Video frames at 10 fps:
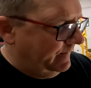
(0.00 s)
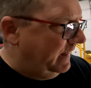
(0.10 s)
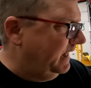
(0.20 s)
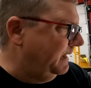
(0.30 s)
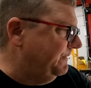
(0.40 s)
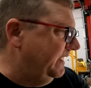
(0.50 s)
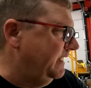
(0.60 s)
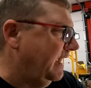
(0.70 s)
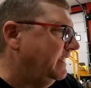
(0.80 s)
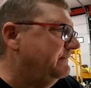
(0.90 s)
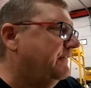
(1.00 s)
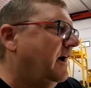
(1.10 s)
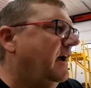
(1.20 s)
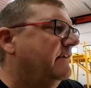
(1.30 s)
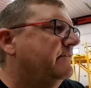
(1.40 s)
I'm thinking
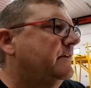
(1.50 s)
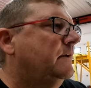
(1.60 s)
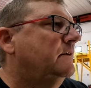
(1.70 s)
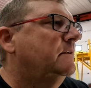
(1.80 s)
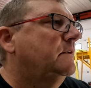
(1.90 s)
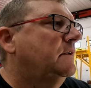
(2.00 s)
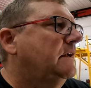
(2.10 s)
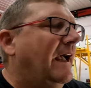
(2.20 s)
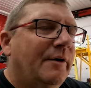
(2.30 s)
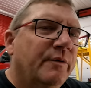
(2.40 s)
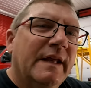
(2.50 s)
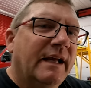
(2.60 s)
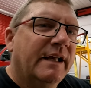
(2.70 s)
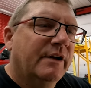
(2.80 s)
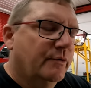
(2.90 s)
95. I don't think
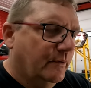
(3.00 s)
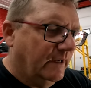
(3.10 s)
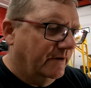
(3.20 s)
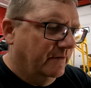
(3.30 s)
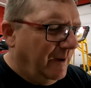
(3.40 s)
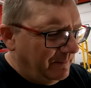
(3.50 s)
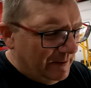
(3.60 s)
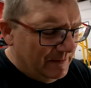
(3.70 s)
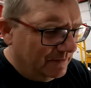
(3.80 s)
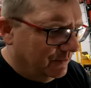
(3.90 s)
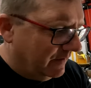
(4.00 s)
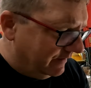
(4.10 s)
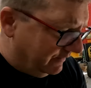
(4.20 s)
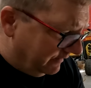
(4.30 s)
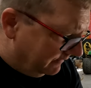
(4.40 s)
I'm gonna go to 100. Well, maybe I'll go to
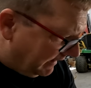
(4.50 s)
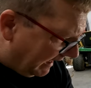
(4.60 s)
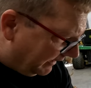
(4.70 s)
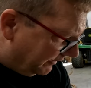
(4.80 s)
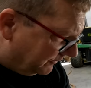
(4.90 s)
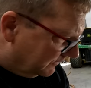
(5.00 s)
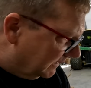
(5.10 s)
100. I don't know.